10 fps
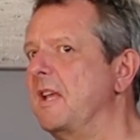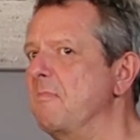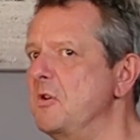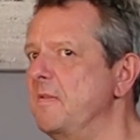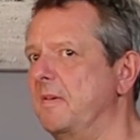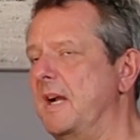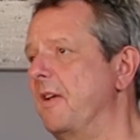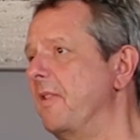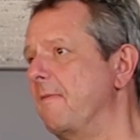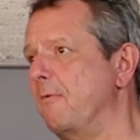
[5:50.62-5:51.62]
move
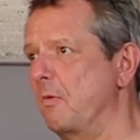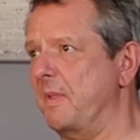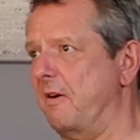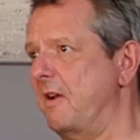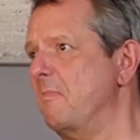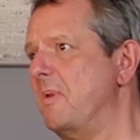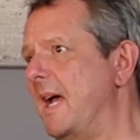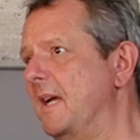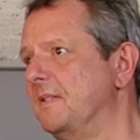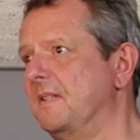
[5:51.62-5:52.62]
around, they form their own
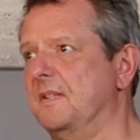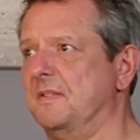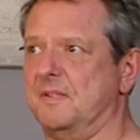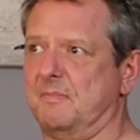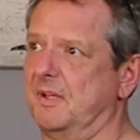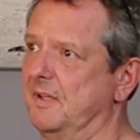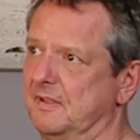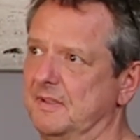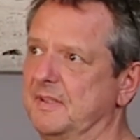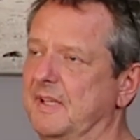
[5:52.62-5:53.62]
packs, there's
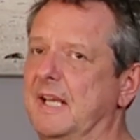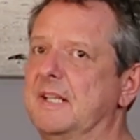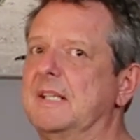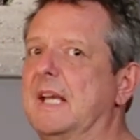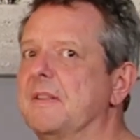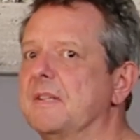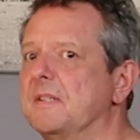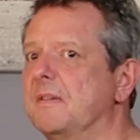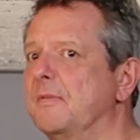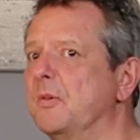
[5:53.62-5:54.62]
dispersals, they get together, so
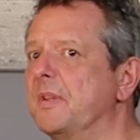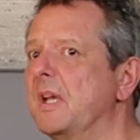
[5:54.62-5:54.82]
forth.